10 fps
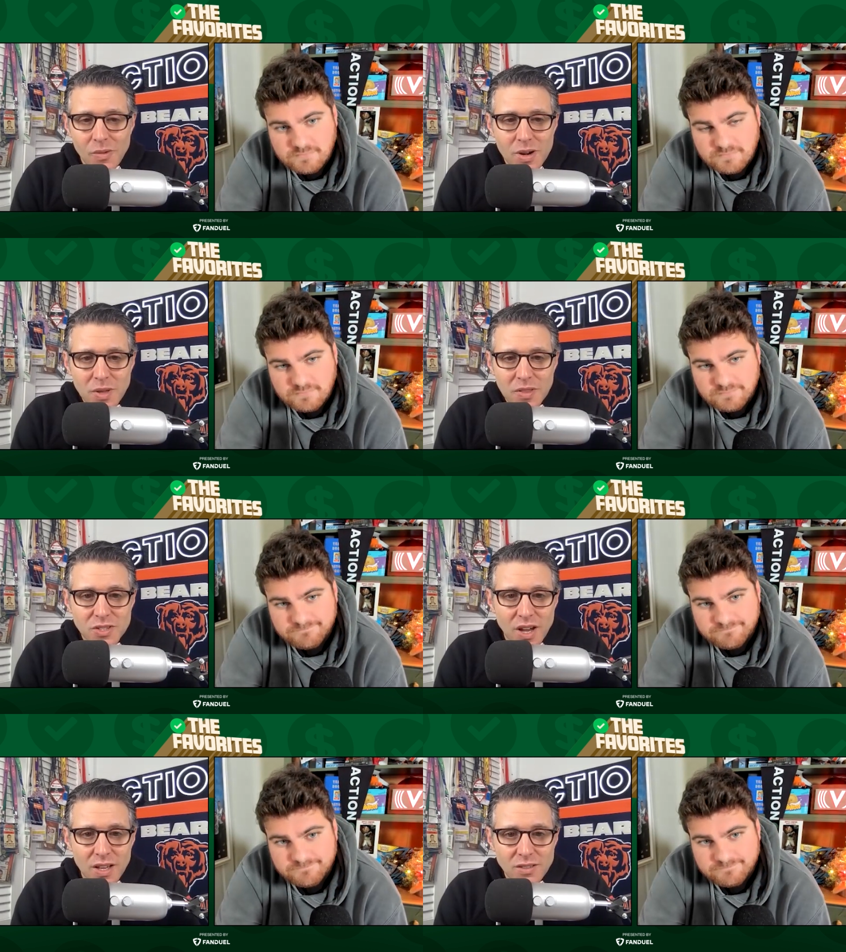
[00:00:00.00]
Speaker 1: don't want to bet the
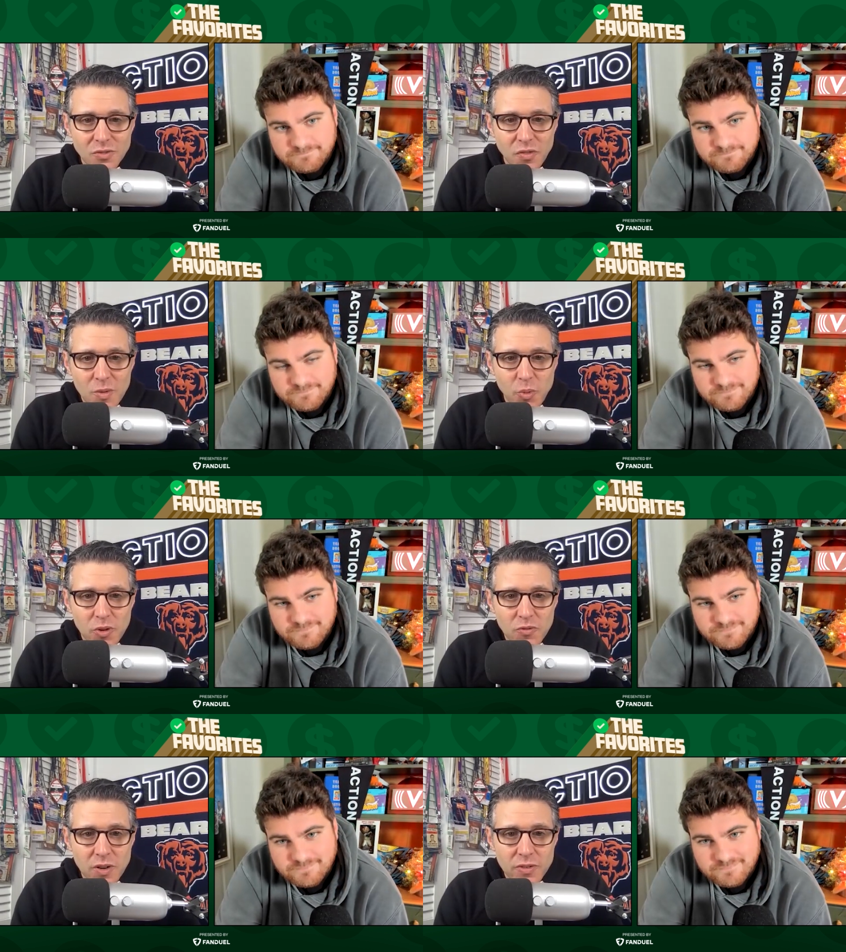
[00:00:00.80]
Giants as five
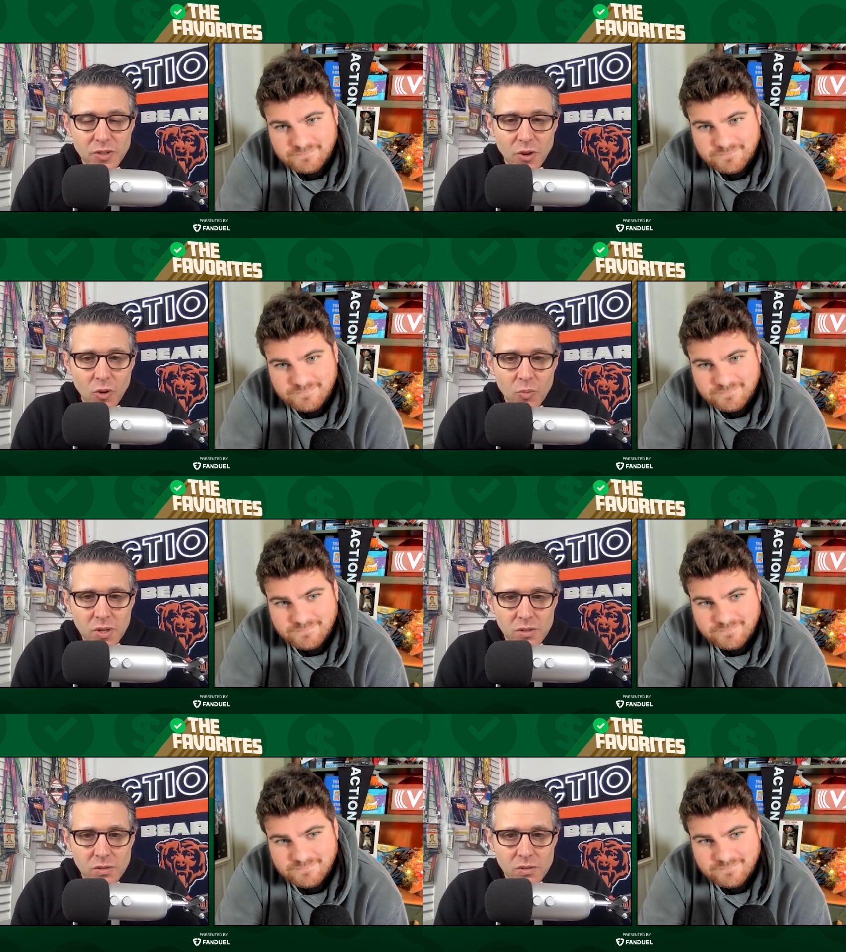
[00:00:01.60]
point favorites at home.